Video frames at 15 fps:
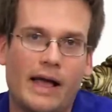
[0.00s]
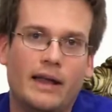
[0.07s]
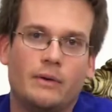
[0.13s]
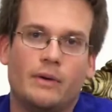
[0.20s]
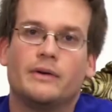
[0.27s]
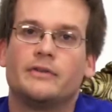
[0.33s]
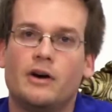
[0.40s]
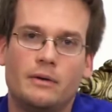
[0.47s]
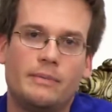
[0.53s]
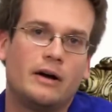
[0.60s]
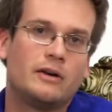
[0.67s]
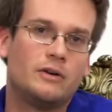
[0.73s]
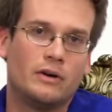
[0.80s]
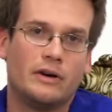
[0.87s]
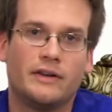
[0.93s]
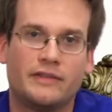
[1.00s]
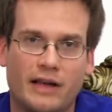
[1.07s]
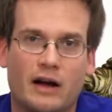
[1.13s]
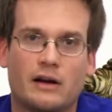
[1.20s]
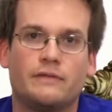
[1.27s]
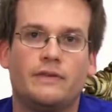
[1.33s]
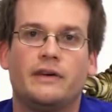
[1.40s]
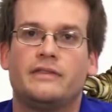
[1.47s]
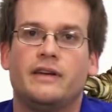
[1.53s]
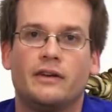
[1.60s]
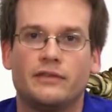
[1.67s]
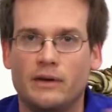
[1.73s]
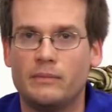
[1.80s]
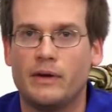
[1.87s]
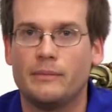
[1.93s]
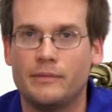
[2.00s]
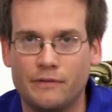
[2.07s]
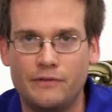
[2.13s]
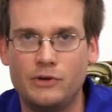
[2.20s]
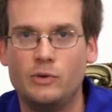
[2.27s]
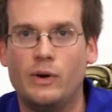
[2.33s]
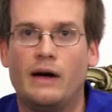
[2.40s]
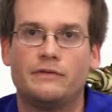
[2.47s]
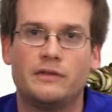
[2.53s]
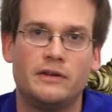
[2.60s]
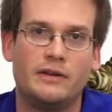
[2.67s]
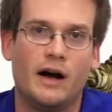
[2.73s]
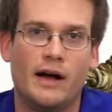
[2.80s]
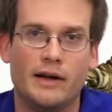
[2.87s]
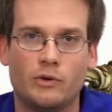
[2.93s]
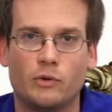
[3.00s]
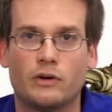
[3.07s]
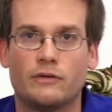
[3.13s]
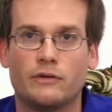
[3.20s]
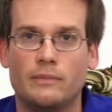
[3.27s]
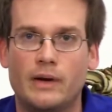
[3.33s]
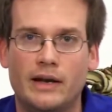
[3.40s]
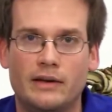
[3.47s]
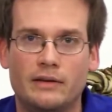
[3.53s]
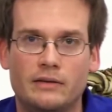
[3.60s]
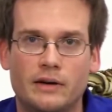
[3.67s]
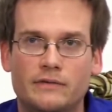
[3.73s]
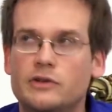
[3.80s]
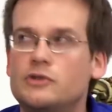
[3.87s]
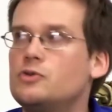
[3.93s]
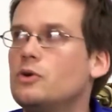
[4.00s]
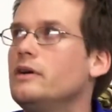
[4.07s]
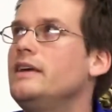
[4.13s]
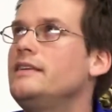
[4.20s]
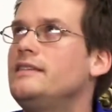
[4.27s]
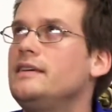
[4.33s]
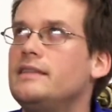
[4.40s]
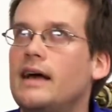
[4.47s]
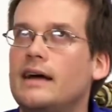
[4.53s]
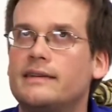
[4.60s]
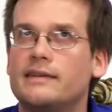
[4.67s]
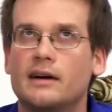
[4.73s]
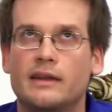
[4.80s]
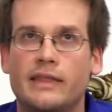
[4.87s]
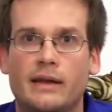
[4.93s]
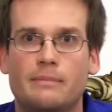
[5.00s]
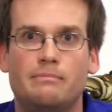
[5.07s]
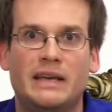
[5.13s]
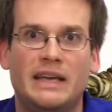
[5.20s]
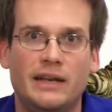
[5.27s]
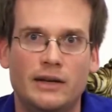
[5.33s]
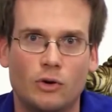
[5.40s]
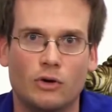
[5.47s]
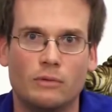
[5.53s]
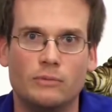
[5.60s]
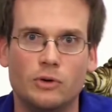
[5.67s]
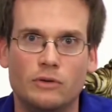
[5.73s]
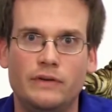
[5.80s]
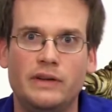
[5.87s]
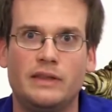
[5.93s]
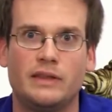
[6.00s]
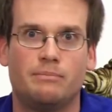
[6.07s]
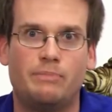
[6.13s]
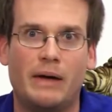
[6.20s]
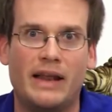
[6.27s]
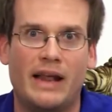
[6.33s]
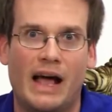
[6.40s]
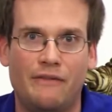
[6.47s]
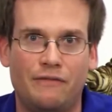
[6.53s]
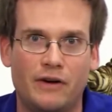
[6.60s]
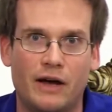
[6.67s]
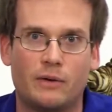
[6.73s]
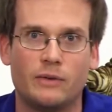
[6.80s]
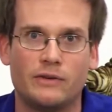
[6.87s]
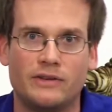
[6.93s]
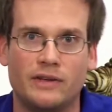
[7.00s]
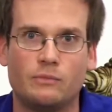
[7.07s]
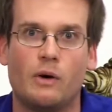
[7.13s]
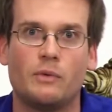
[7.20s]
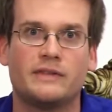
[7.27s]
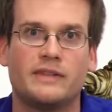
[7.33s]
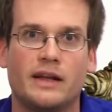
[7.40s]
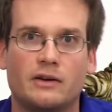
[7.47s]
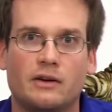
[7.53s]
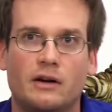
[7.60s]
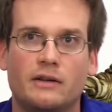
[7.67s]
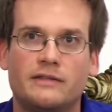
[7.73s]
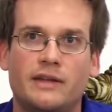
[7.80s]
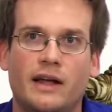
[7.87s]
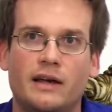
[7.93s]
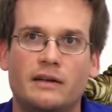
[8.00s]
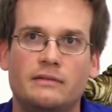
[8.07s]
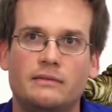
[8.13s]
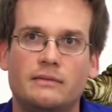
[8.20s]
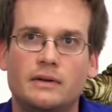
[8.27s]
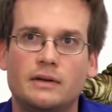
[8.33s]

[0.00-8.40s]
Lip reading: Anyway, it was all about glorious sacrifice, and now sometimes a few have to die in order for many to live. Did you at least see that Meteor movie that Ben Affleck was in? What was that called, Stan?